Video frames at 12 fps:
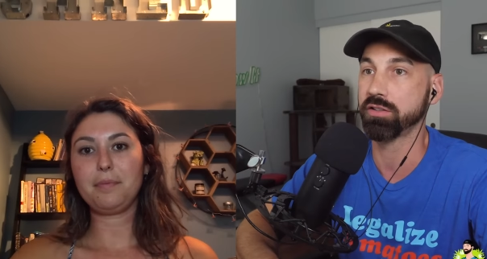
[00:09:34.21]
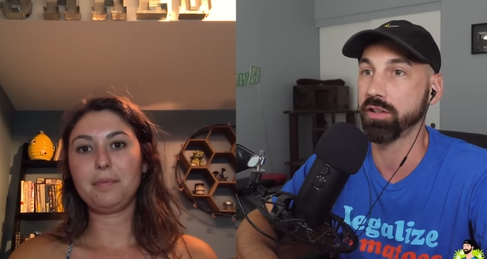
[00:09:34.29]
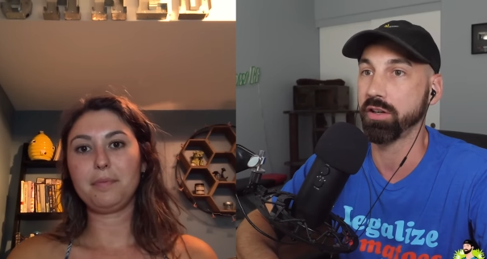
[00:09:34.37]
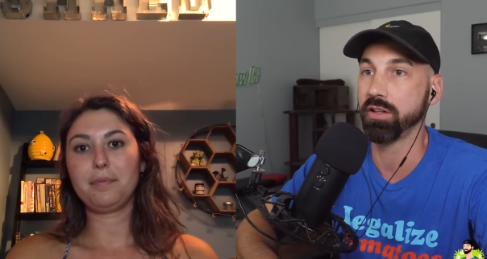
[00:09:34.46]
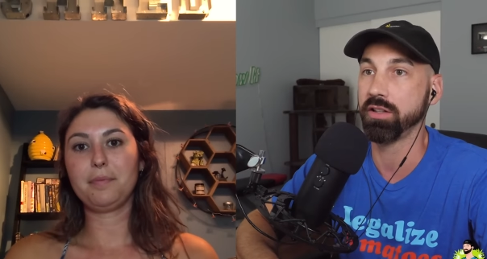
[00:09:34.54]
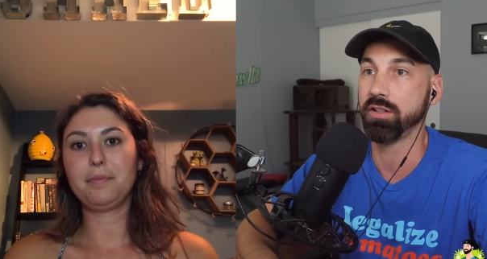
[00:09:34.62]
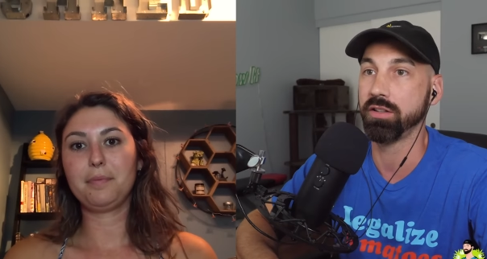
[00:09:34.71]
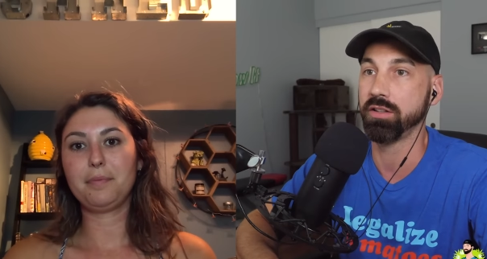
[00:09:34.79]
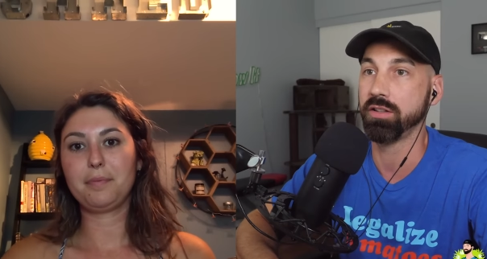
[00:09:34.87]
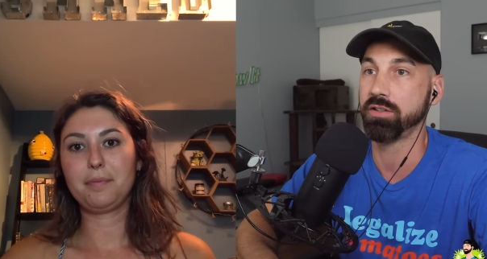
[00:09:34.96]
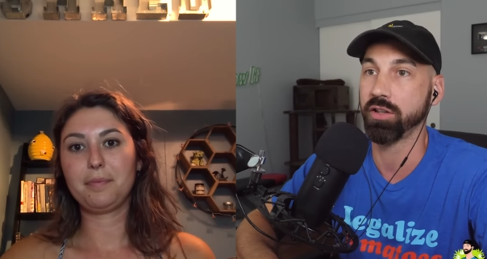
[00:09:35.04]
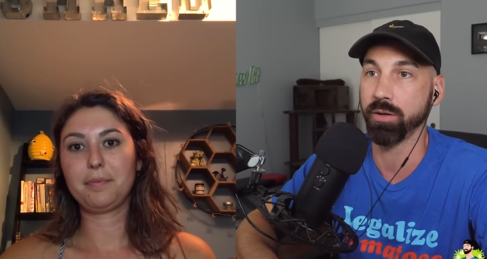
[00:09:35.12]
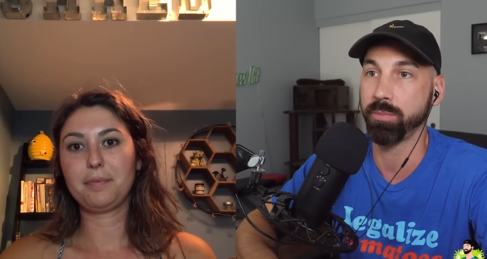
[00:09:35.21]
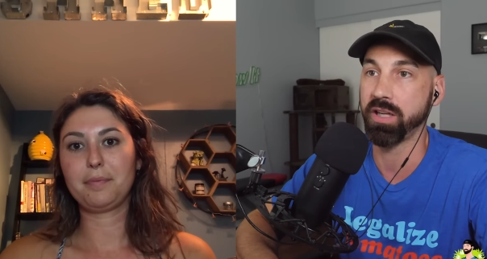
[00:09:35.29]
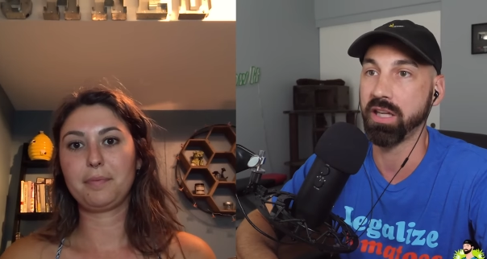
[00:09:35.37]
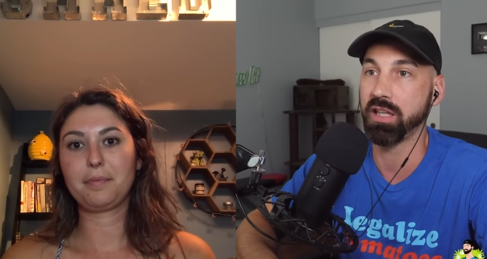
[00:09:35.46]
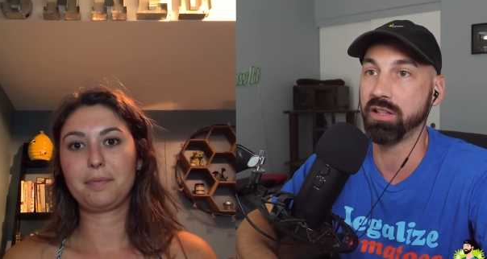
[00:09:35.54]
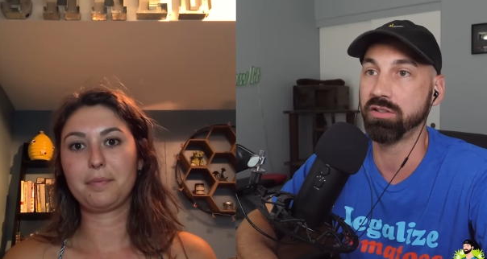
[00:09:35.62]
Speaker 1: certain
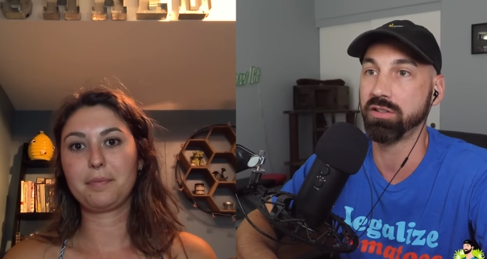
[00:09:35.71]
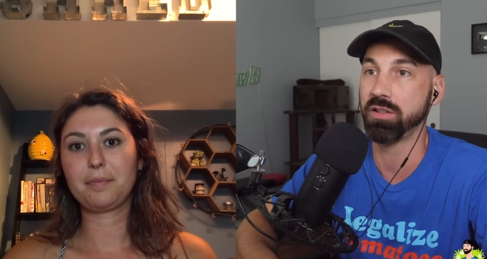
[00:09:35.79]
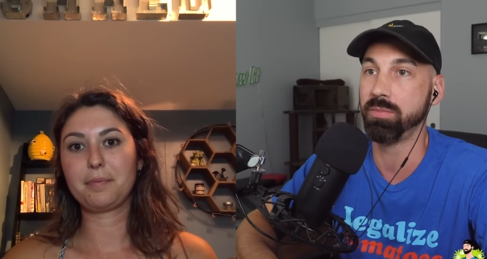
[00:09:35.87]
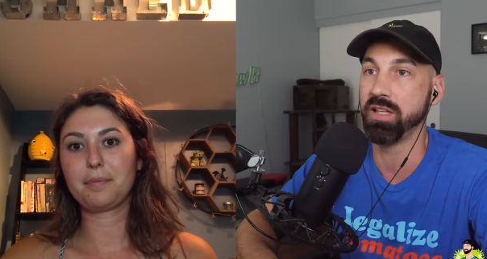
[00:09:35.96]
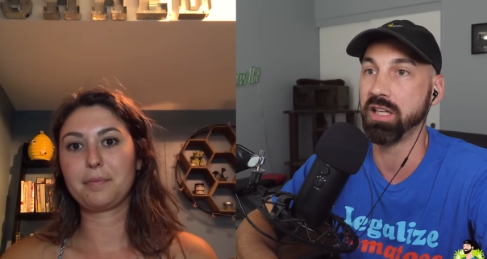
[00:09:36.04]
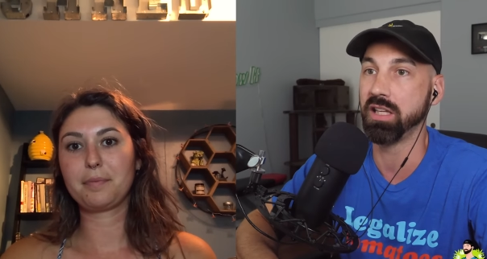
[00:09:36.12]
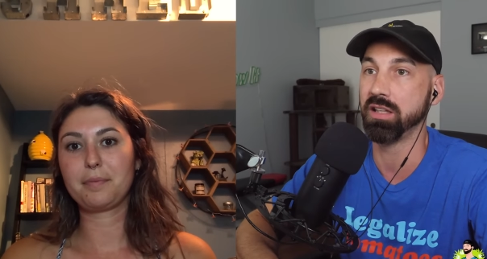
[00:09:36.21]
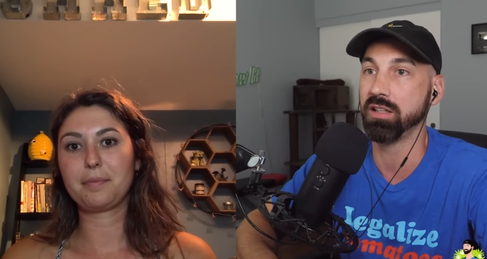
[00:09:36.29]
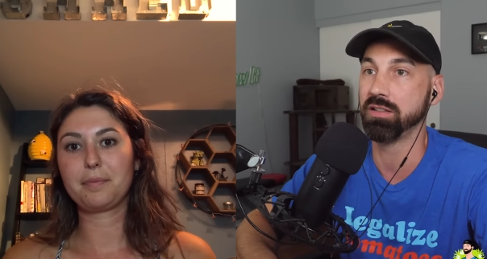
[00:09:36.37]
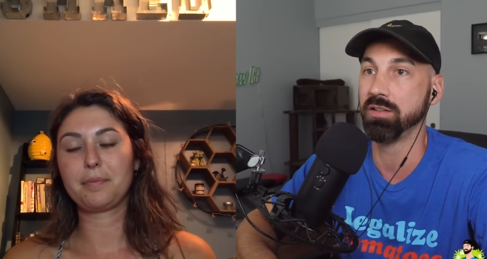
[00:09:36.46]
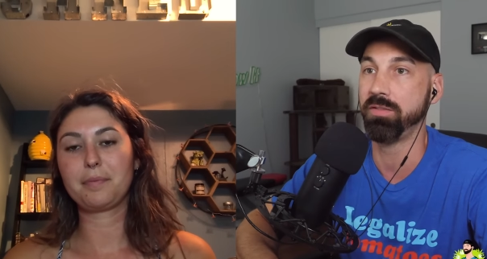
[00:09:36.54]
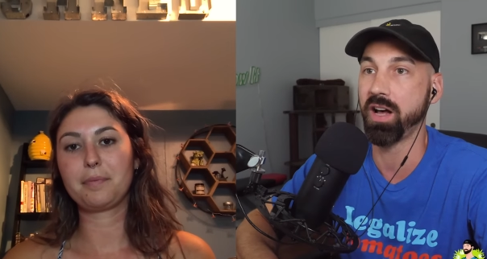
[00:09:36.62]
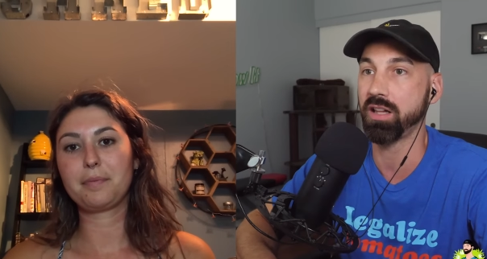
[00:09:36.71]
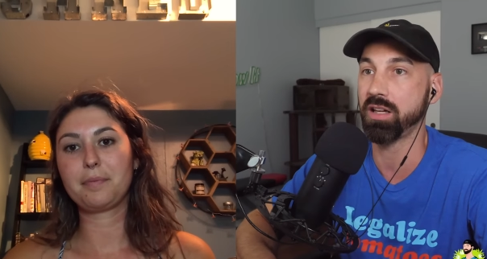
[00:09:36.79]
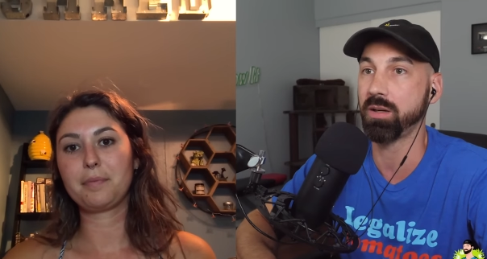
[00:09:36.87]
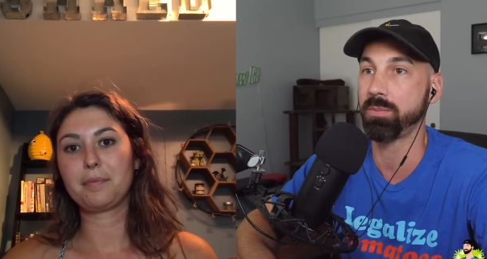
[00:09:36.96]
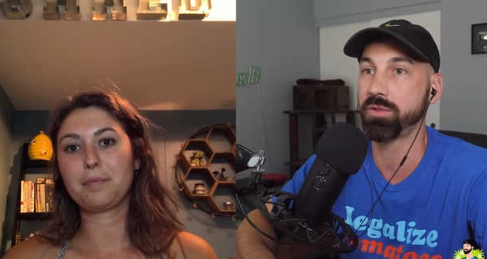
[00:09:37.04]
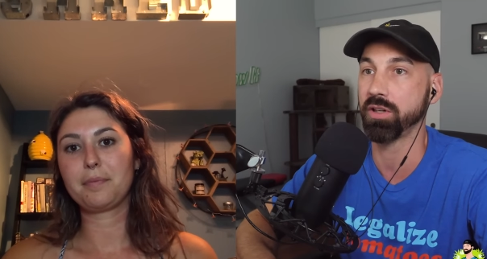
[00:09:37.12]
terpenes to be
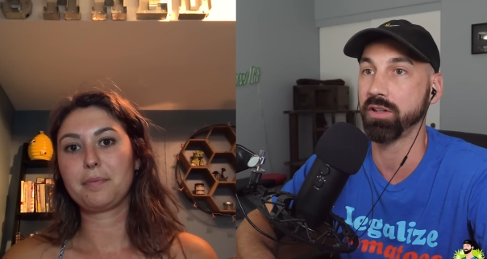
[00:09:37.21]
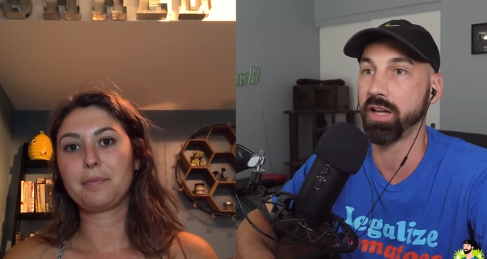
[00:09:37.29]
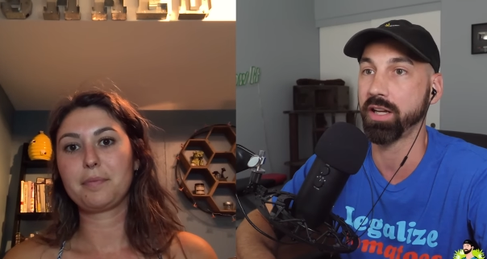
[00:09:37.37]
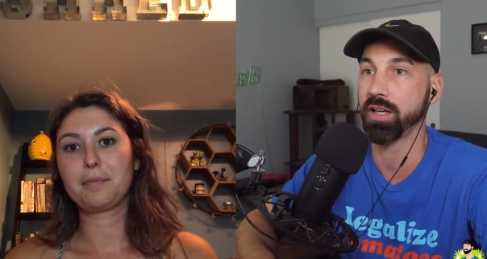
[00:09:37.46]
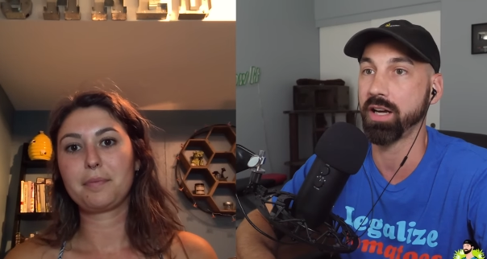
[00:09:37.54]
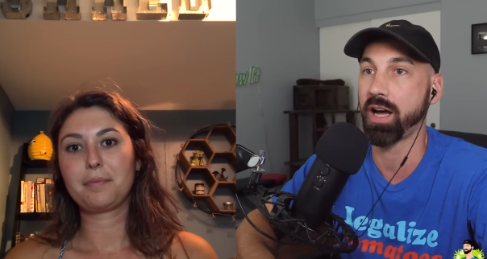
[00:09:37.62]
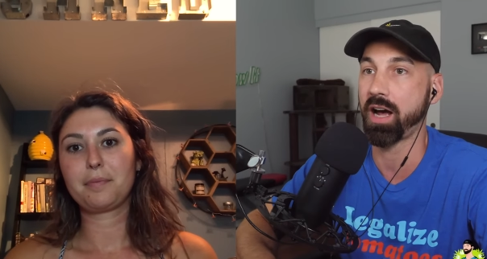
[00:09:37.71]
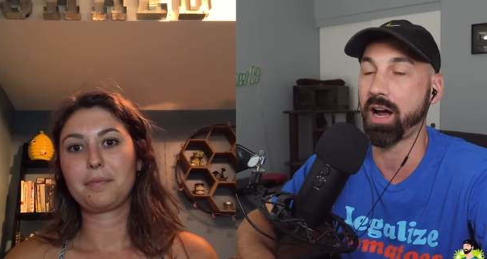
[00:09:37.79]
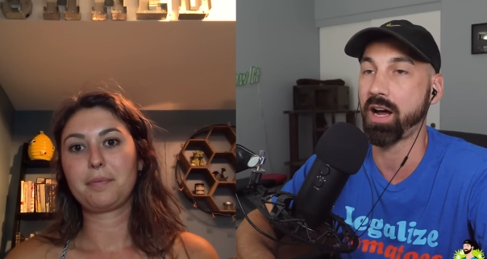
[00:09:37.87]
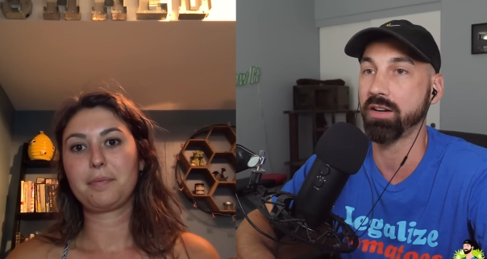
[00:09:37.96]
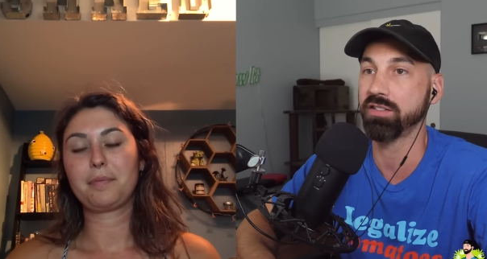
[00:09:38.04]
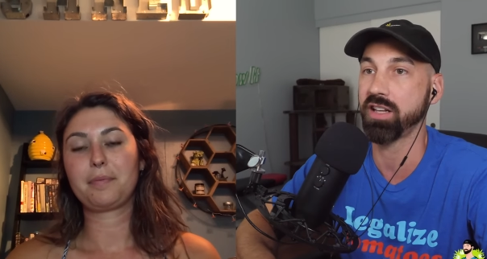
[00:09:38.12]
developed, or like, how does